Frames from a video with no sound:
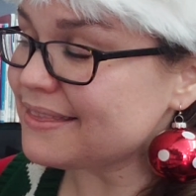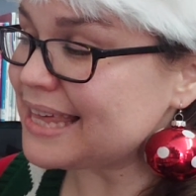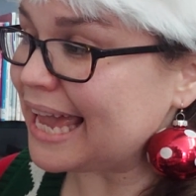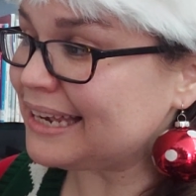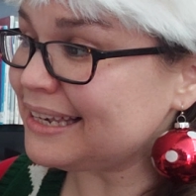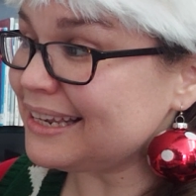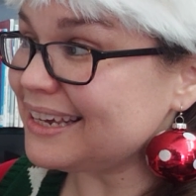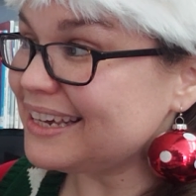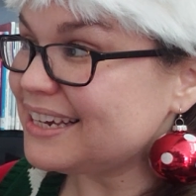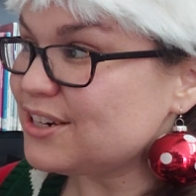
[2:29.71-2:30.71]
Then
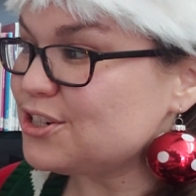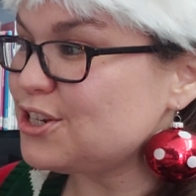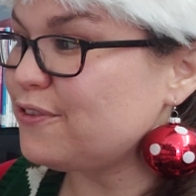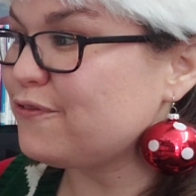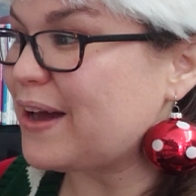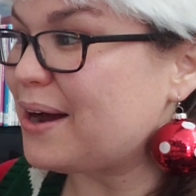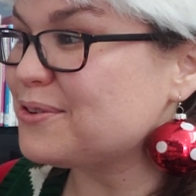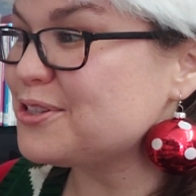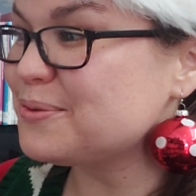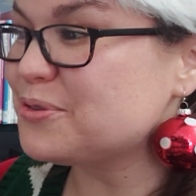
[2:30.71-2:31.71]
she
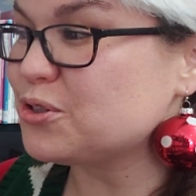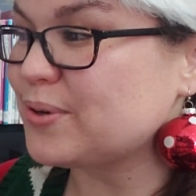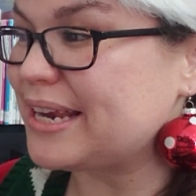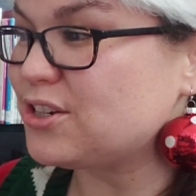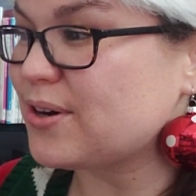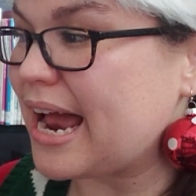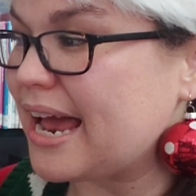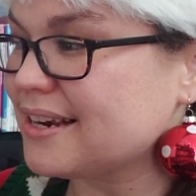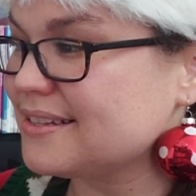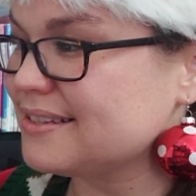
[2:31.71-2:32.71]
found some train
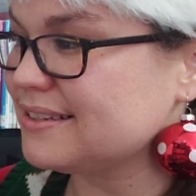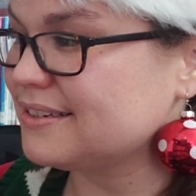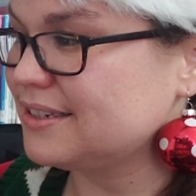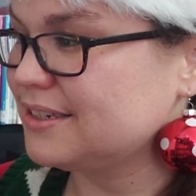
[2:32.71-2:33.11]
tracks.